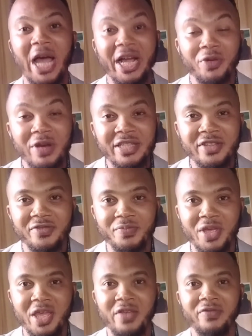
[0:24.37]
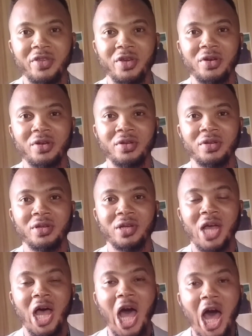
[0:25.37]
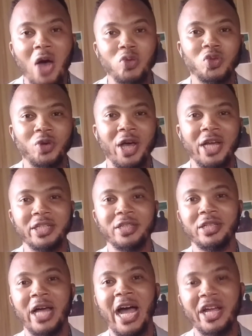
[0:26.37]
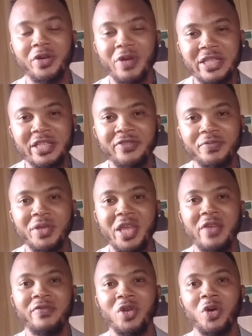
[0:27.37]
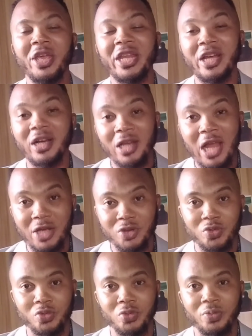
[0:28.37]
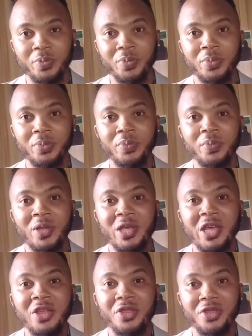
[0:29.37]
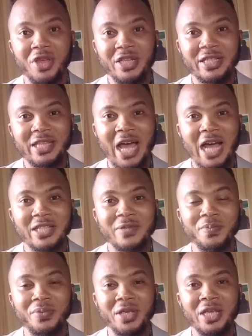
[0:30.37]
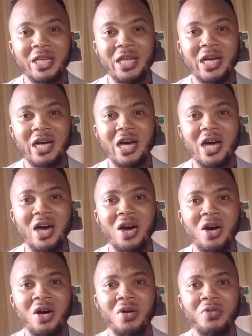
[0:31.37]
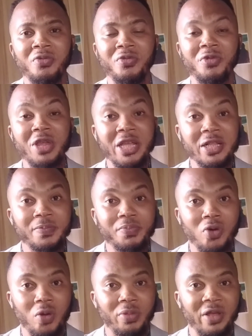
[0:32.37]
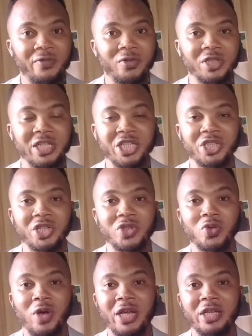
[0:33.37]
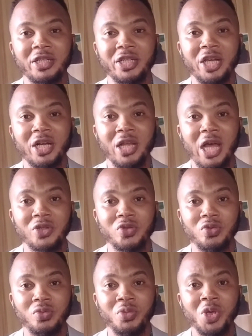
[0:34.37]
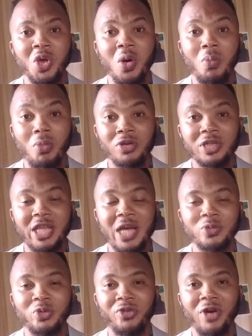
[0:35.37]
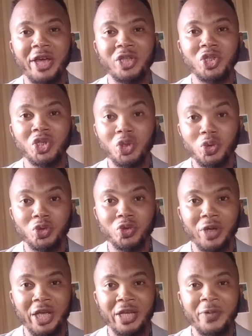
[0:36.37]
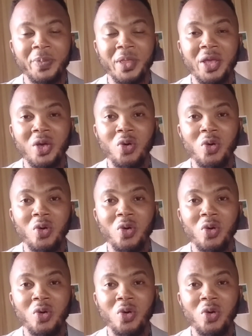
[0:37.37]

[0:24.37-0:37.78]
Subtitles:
aggressive behavior, how to handle aggressive behavior in the classroom. This has been a real problem for teachers to handle in the classroom. Most times we find children